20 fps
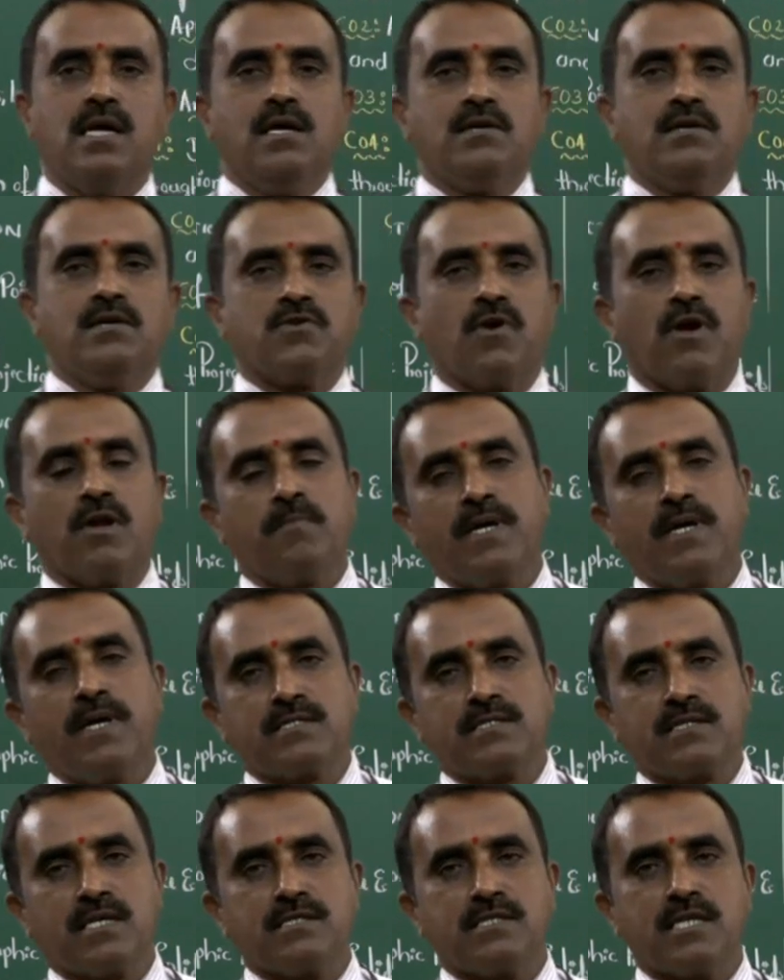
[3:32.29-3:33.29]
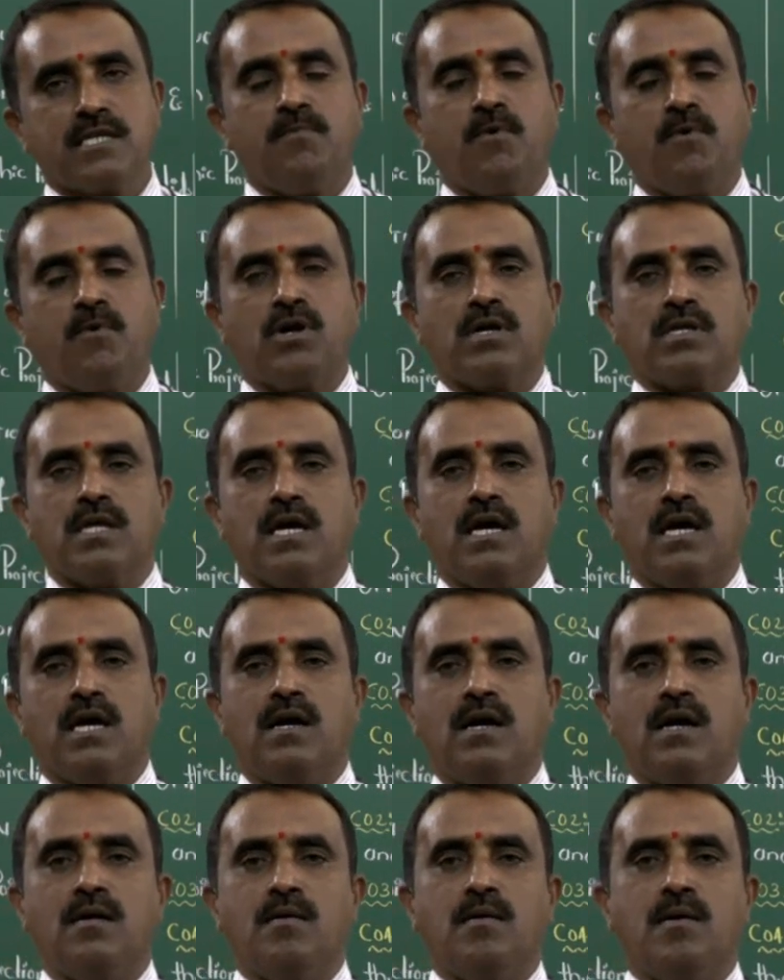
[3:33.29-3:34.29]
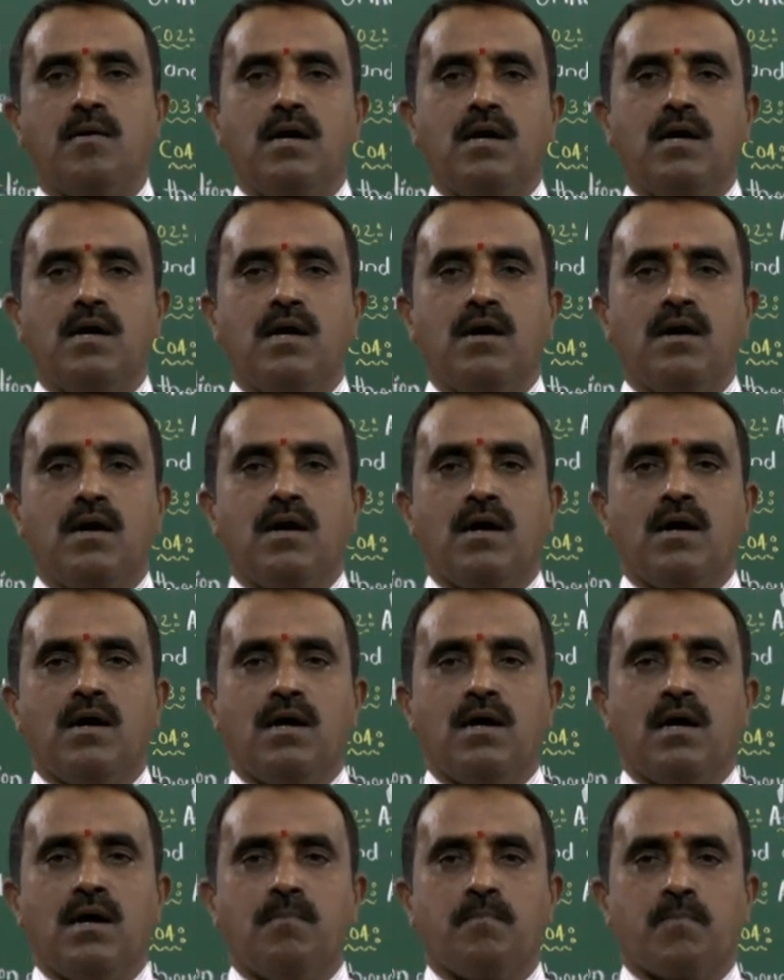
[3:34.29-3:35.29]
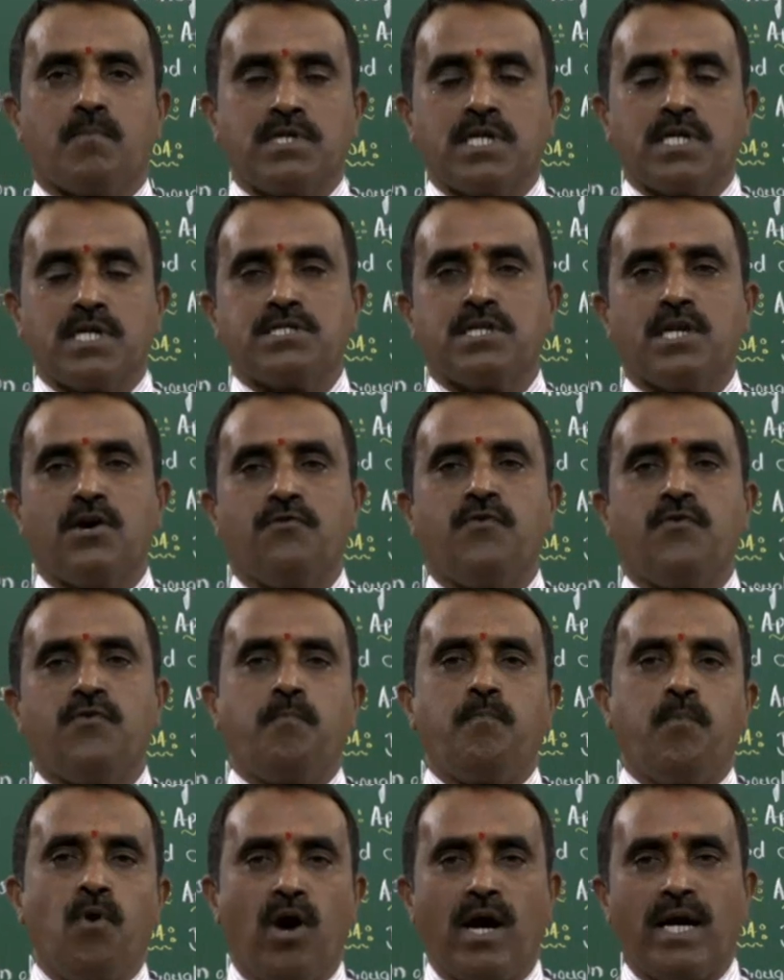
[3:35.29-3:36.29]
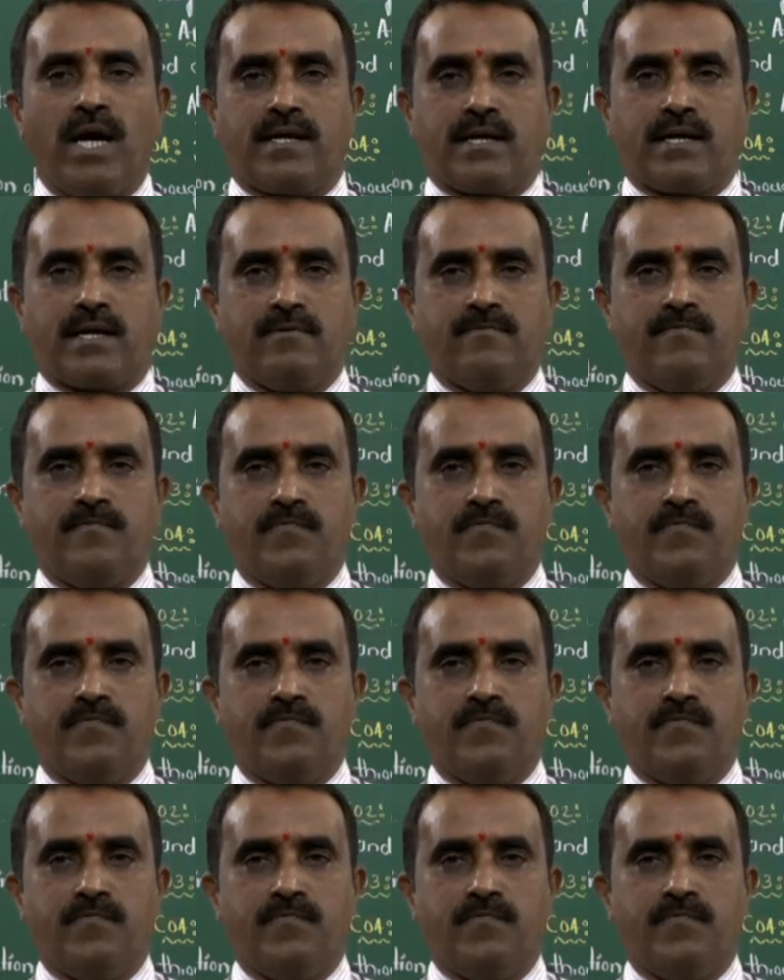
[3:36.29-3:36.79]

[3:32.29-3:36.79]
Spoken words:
so we'll be discussing about the projection of a point.